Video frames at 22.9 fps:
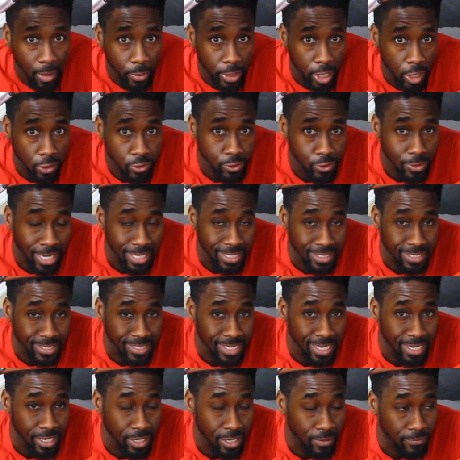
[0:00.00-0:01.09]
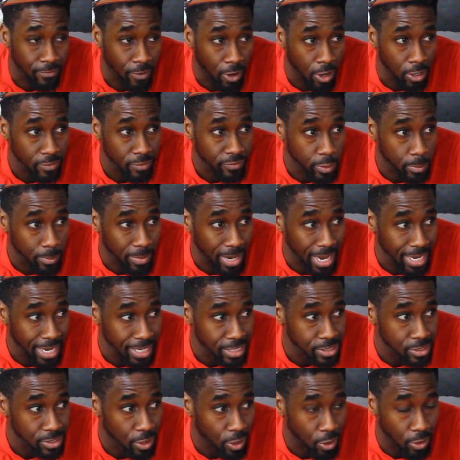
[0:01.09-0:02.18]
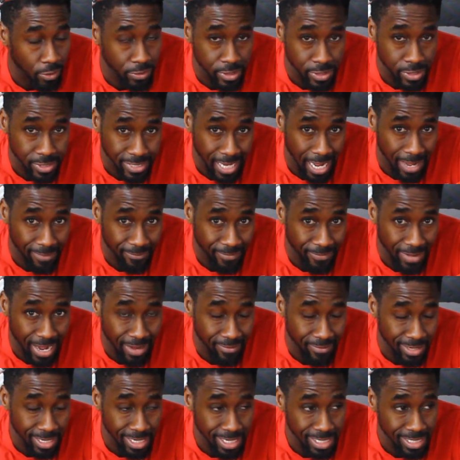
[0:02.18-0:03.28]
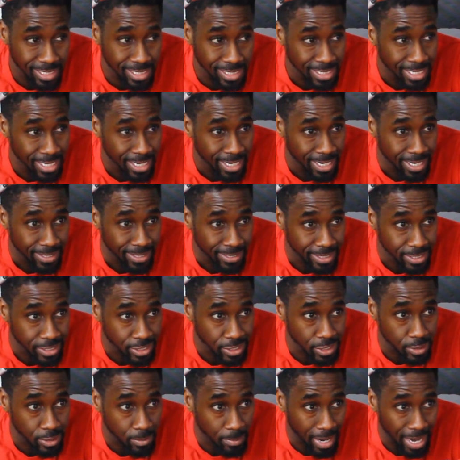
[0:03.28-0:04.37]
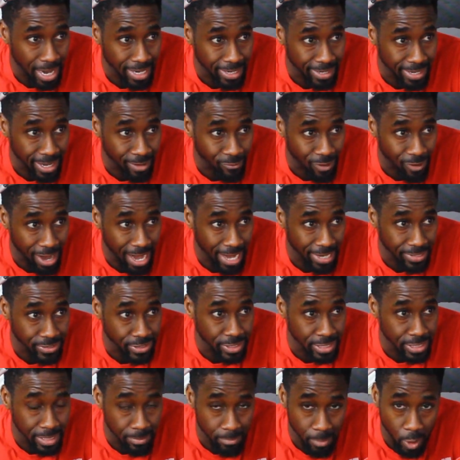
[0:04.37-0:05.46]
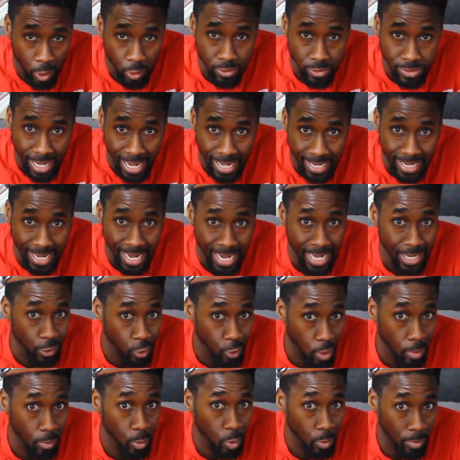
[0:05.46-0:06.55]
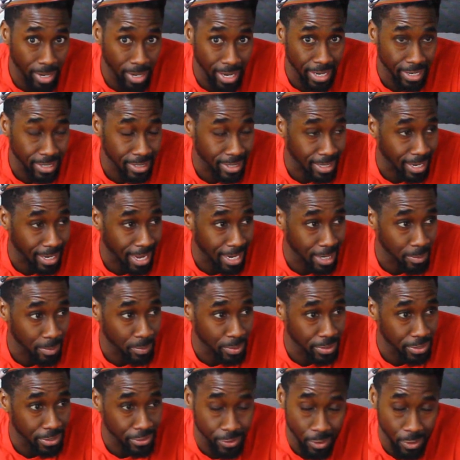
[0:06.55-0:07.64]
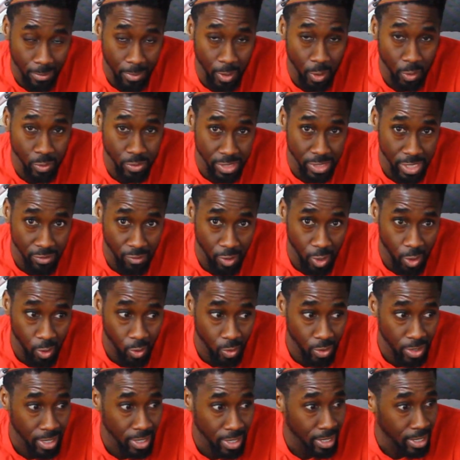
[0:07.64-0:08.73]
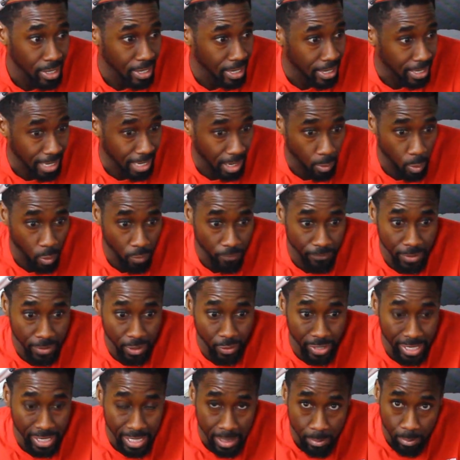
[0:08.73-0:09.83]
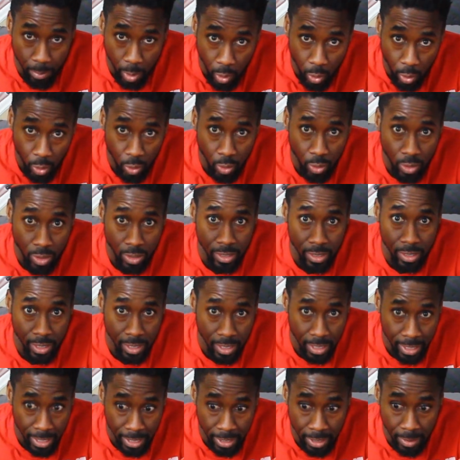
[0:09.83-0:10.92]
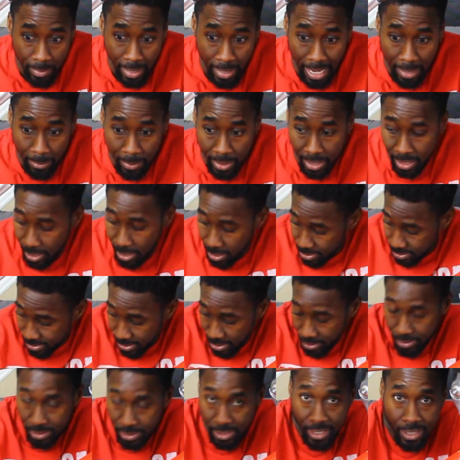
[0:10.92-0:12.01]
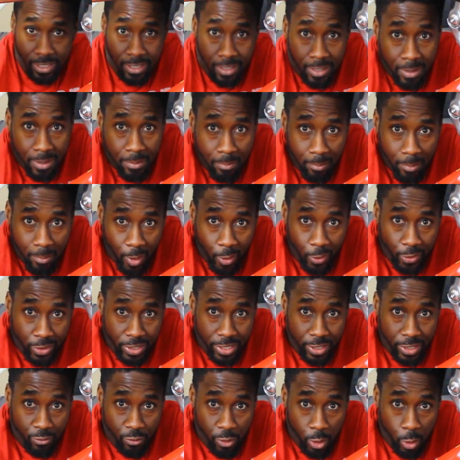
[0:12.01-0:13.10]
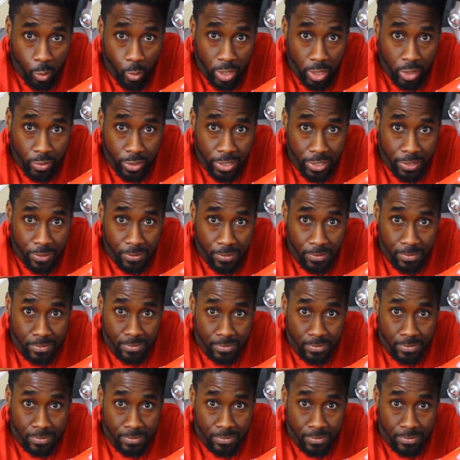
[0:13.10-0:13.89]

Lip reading: I would also like to say of all of the bikes on this top 5 list, this is the bike that rides the most like a normal bike. Like I can put this on mode 0 and I won't feel any pull in the bike because there's a motor in the rear wheel here.